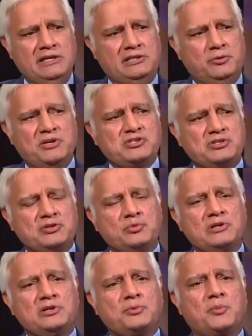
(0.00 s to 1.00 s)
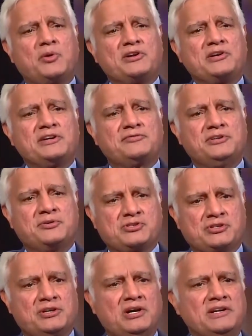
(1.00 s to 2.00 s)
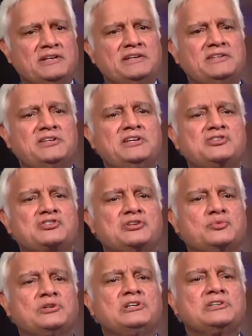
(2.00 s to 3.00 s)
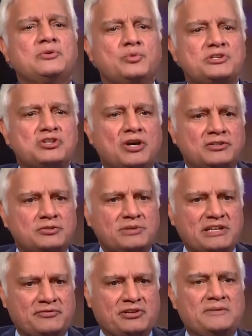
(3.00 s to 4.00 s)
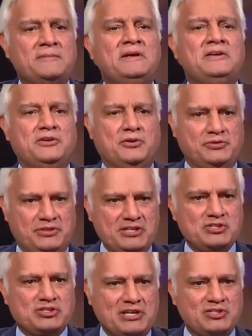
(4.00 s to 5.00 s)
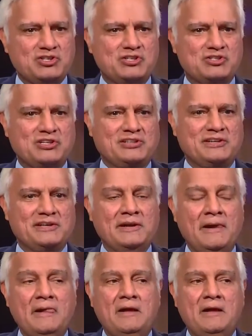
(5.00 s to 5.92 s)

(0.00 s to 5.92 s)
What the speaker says: In the Western world, we wonder if there is a God. In the Eastern world, which God to believe in. These tensions are there.